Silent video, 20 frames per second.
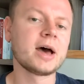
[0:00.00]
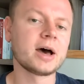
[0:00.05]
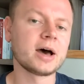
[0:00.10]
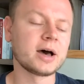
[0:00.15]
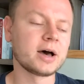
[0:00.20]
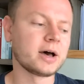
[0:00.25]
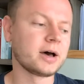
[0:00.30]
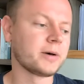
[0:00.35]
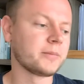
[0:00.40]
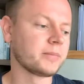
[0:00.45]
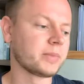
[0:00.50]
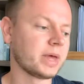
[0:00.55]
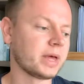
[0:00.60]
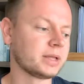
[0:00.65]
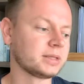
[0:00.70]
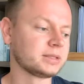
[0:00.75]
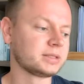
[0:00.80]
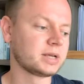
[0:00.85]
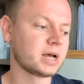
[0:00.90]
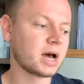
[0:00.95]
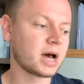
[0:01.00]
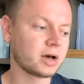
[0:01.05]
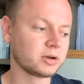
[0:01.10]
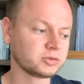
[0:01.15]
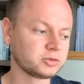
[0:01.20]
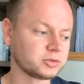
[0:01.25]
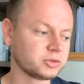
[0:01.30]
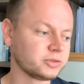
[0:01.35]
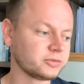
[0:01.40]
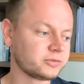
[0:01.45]
And how
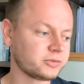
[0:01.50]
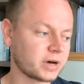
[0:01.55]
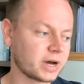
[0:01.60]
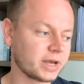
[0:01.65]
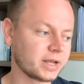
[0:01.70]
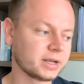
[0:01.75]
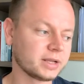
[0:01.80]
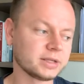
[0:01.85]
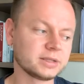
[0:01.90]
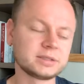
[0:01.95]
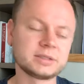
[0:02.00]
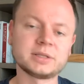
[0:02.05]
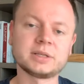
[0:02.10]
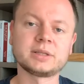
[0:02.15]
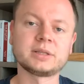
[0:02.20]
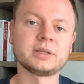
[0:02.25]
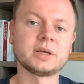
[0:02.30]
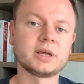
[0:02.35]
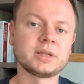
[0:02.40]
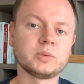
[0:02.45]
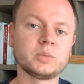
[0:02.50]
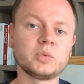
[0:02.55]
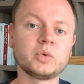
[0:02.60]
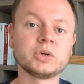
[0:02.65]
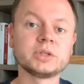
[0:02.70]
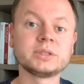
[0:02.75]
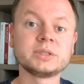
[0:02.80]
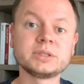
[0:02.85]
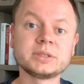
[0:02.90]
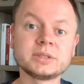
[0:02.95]
to define it and
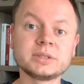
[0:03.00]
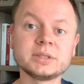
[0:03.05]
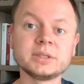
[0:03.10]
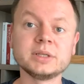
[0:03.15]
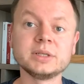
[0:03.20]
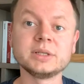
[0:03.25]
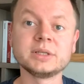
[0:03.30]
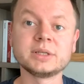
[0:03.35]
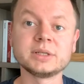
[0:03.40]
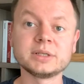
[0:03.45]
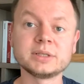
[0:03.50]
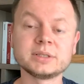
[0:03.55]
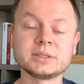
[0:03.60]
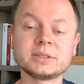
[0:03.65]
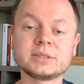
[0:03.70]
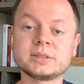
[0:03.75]
what it is